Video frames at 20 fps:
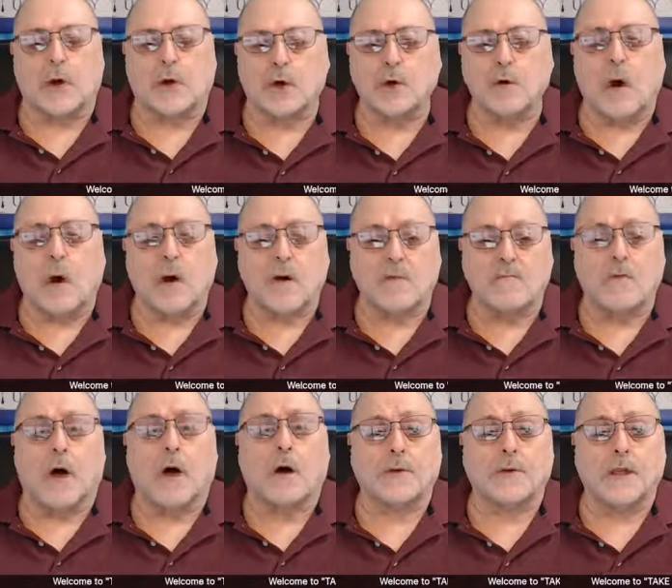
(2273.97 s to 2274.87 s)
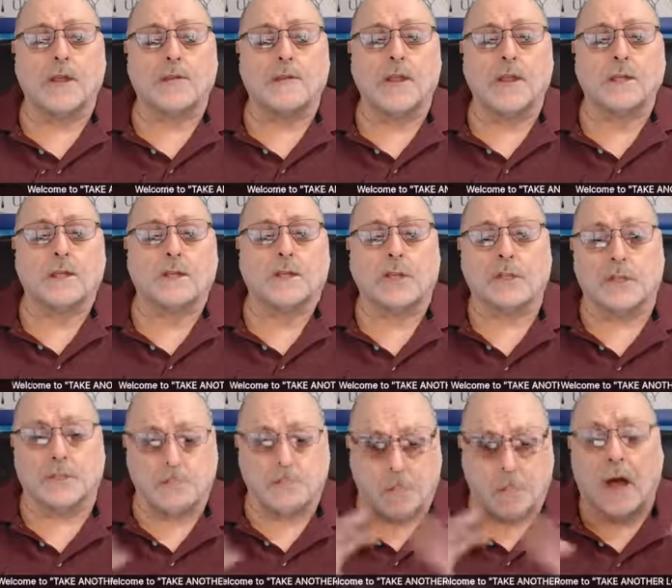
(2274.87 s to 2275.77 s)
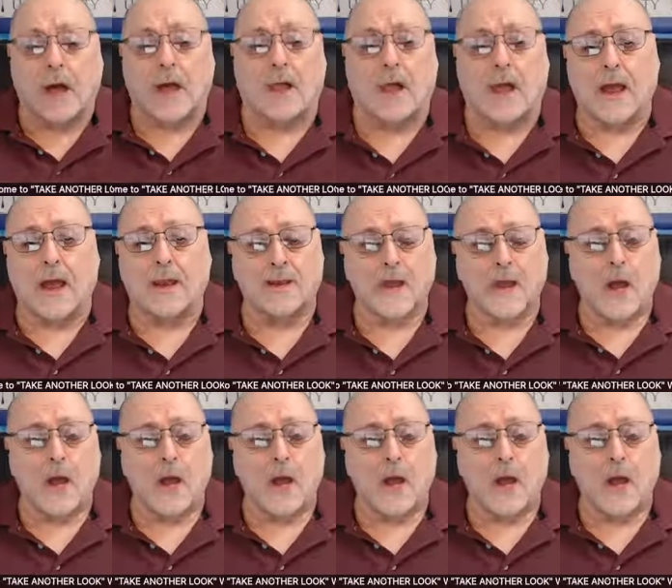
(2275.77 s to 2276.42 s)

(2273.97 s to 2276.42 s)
you are involved in this the spotlight